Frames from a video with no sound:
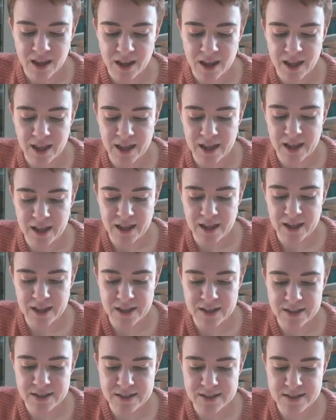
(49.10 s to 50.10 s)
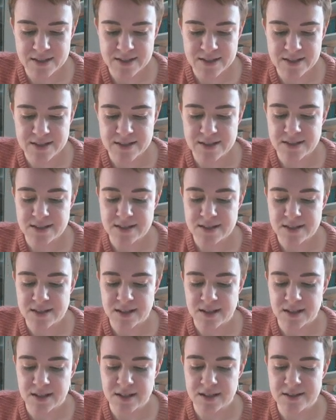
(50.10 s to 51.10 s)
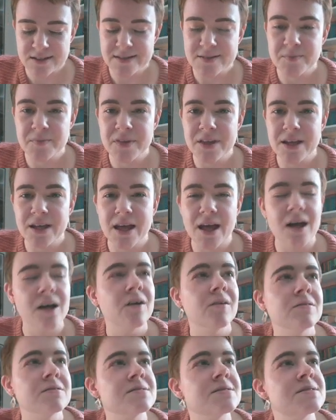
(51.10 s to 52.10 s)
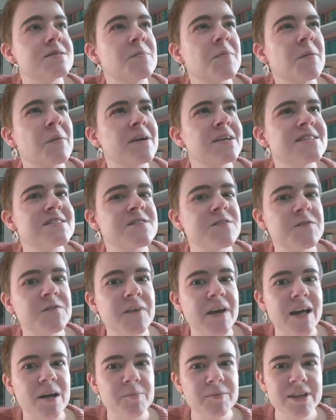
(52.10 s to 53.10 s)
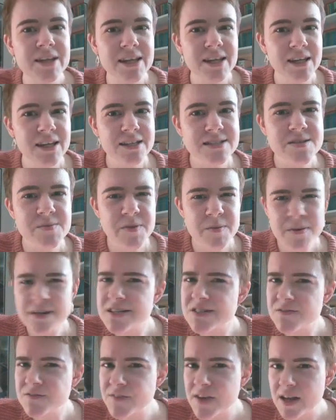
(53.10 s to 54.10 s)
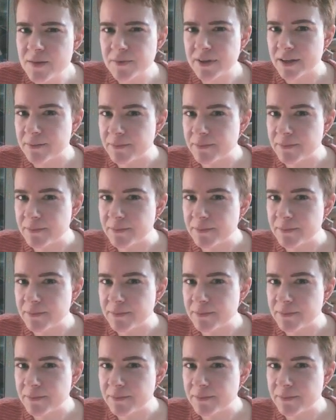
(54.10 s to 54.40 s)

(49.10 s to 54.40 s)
and something else, something about his family, something about his family,